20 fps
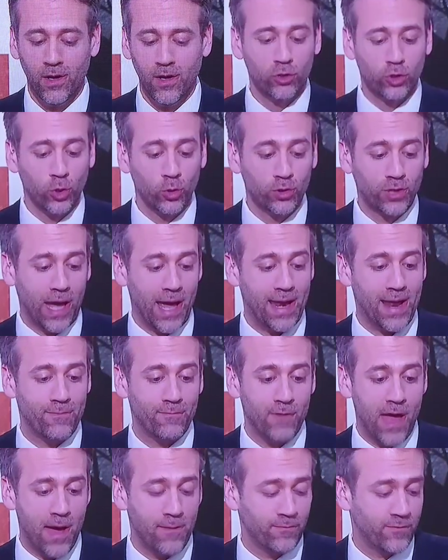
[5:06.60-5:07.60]
Two-time
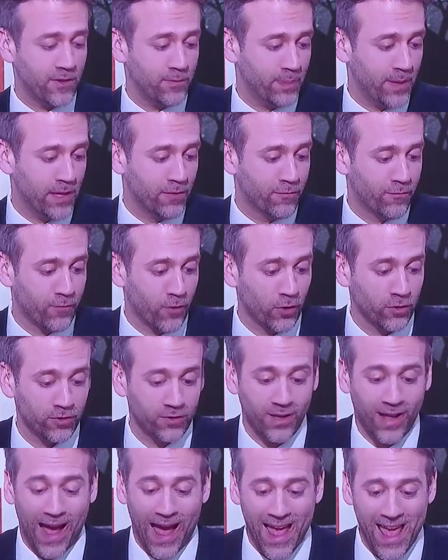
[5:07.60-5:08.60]
MVP,
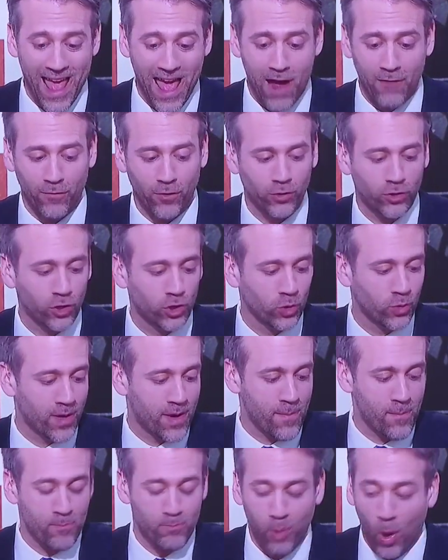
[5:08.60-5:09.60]
first guy ever to do
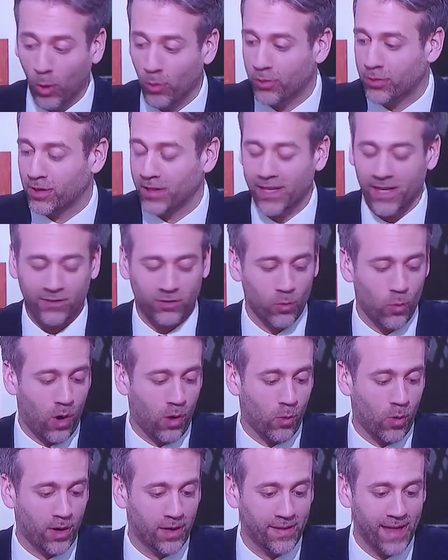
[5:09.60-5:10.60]
it in both leagues. He
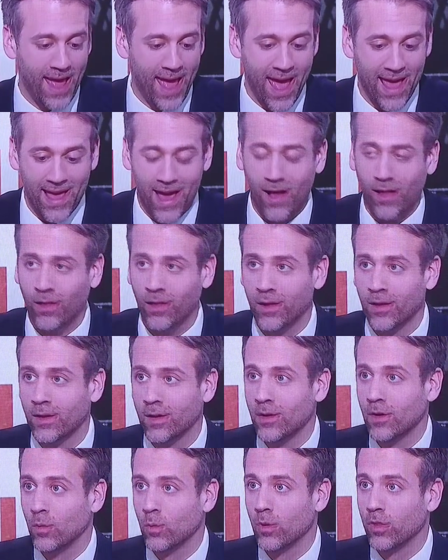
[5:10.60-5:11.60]
won one in the AL
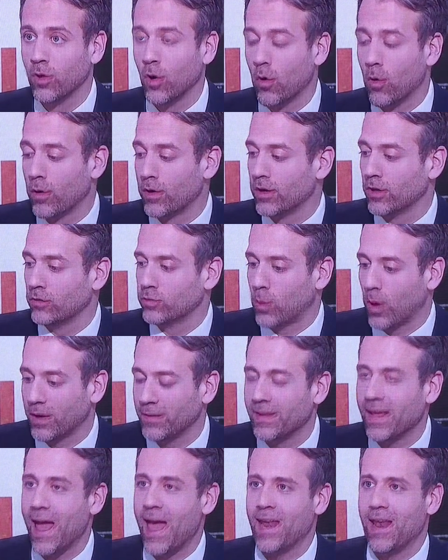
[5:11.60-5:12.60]
with the Orioles, one
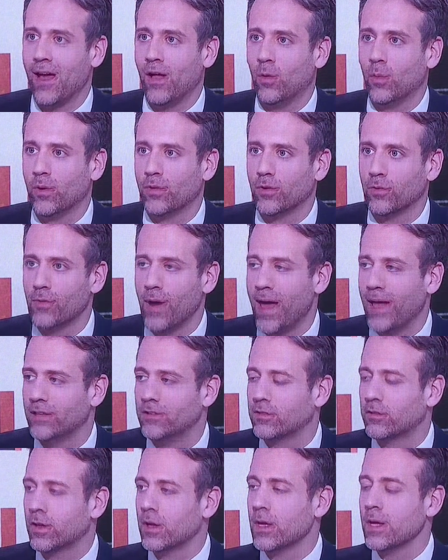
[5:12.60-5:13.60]
in the NL with the
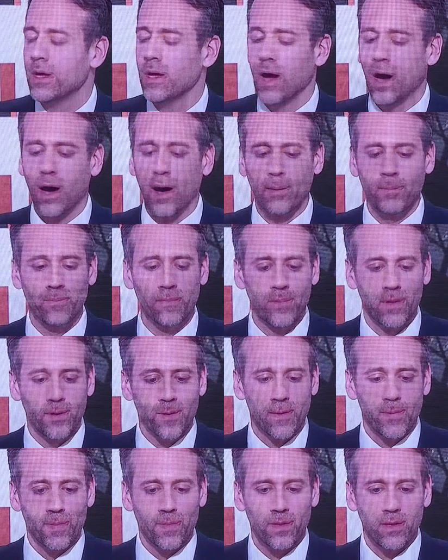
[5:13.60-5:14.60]
Reds.
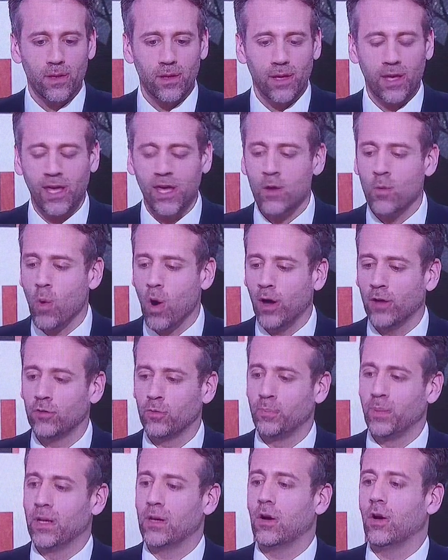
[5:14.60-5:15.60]
He
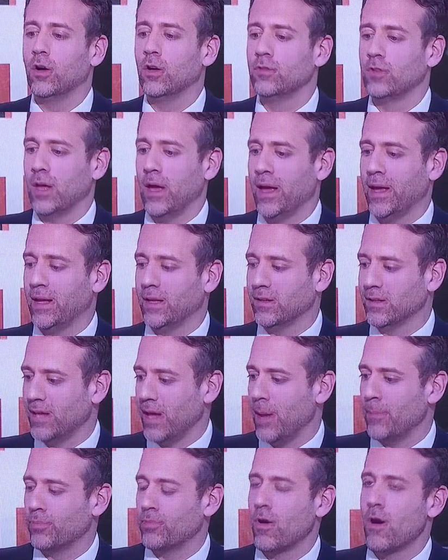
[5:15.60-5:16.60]
was, because a
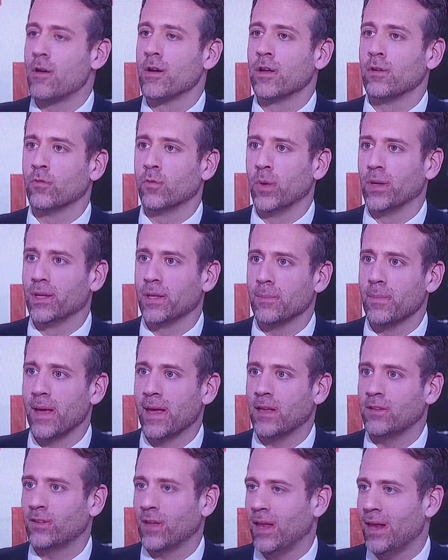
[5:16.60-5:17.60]
contemporary of Willie
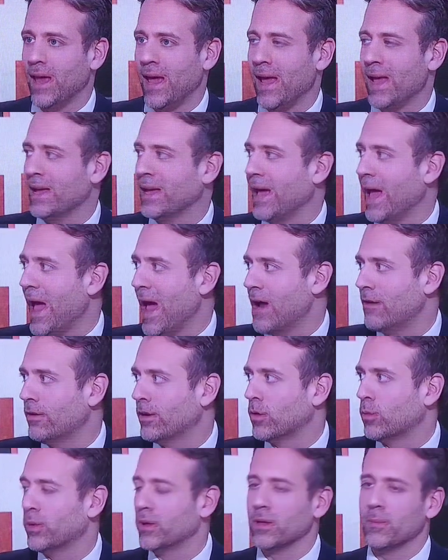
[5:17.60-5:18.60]
Mays and Hank
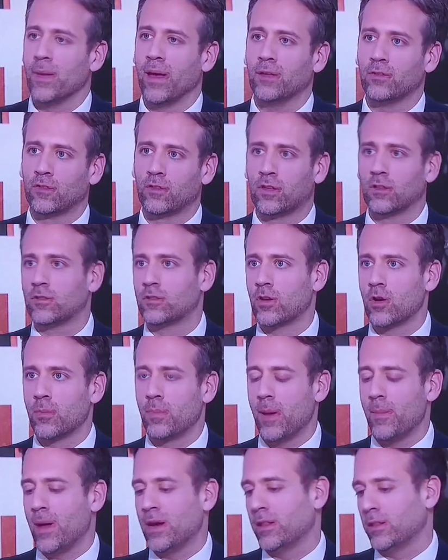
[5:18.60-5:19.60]
Aaron, and Willie Mays is considered
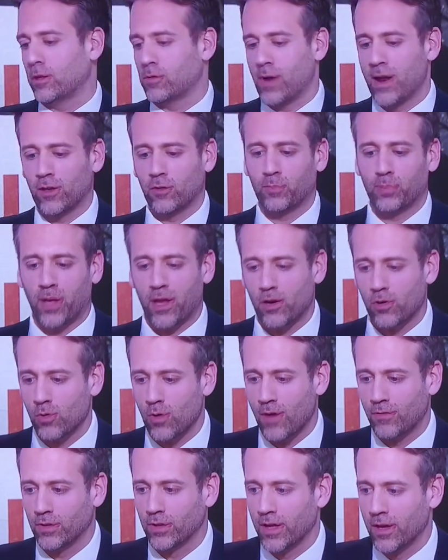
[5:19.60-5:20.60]
by many the greatest player
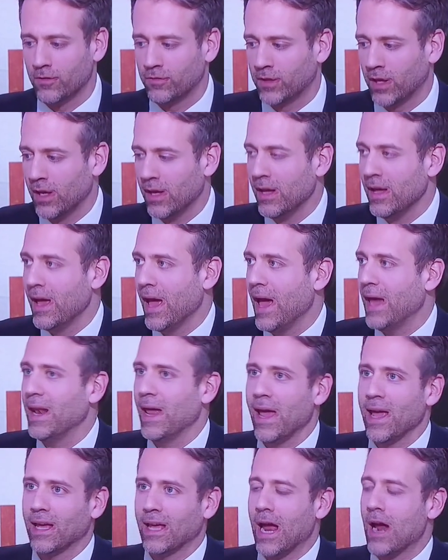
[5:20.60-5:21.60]
who ever lived, and
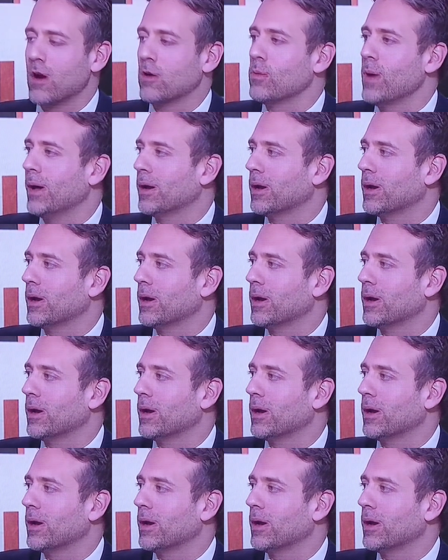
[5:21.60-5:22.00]
Hank Aaron...